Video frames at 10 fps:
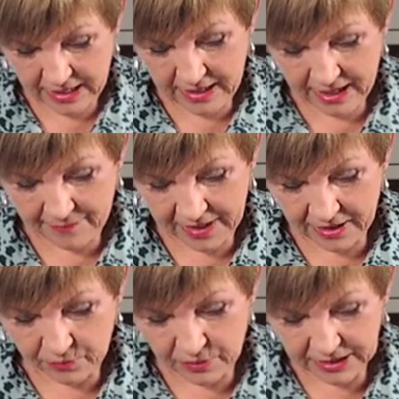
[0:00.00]
and
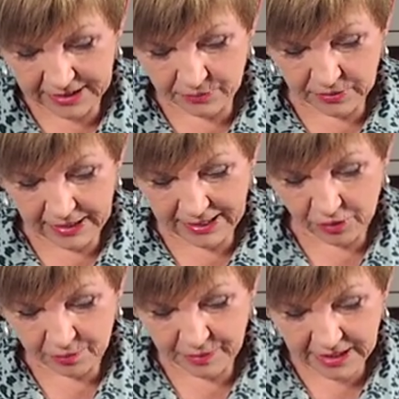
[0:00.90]
it really will
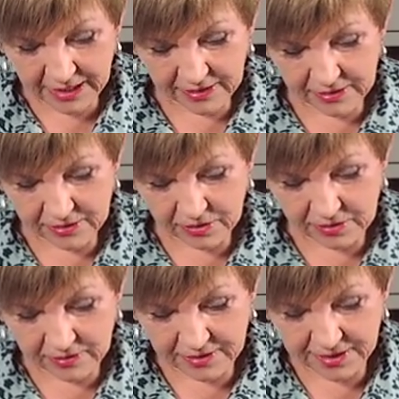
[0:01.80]
help
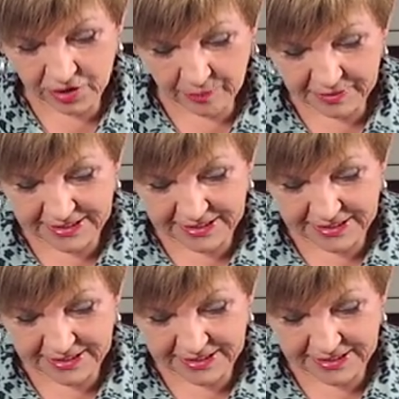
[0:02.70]
stop